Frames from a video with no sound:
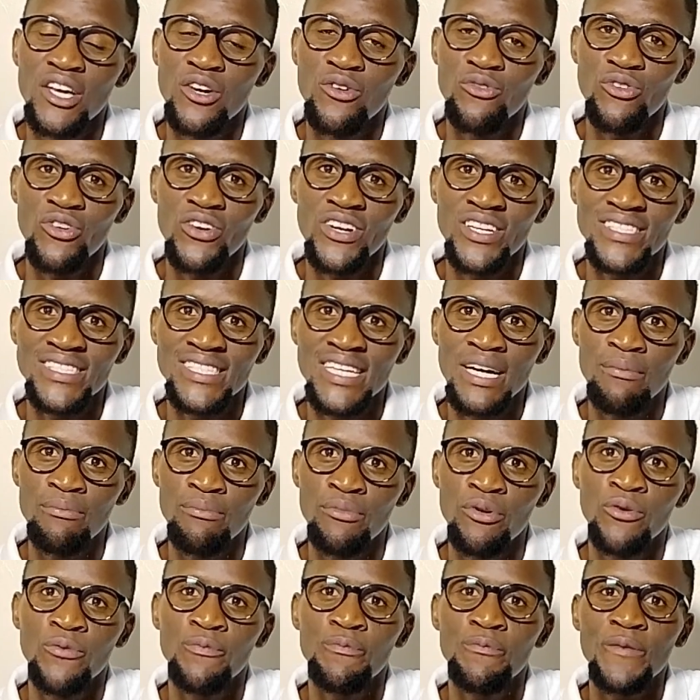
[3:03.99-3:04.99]
For
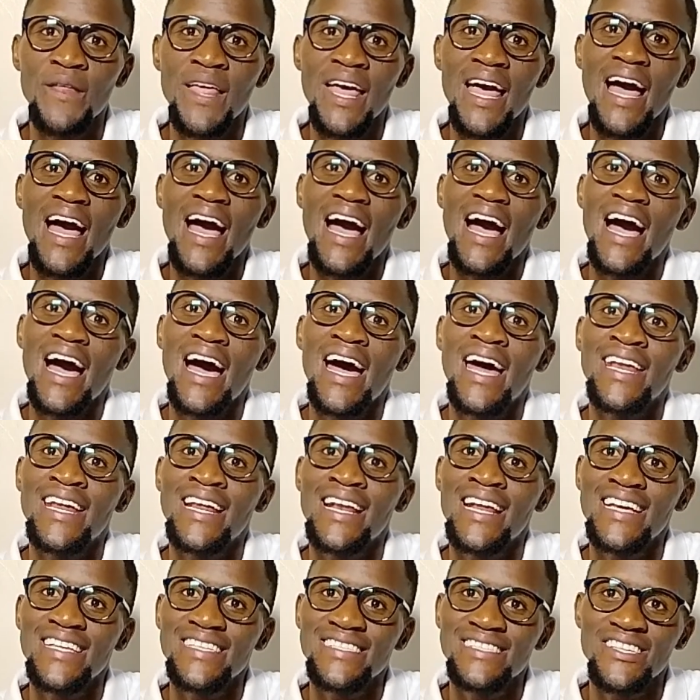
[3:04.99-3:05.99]
example,
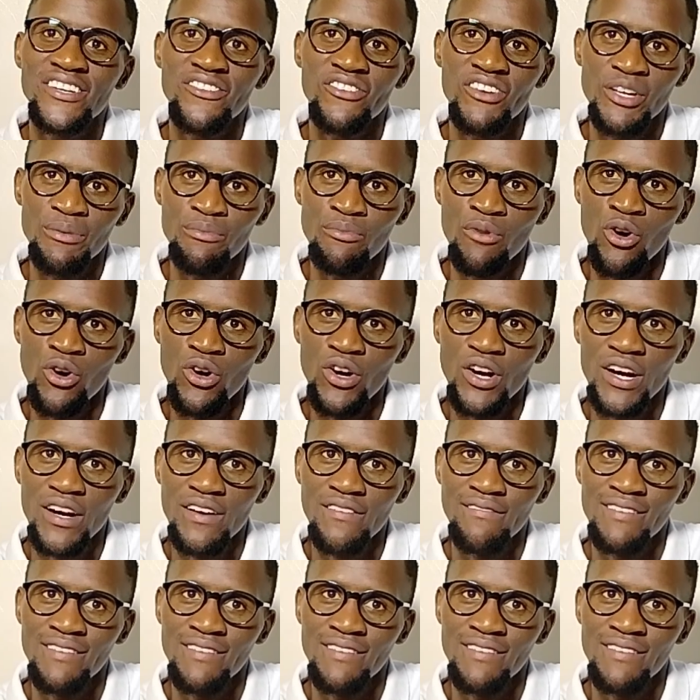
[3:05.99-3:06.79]
analyzing Reebok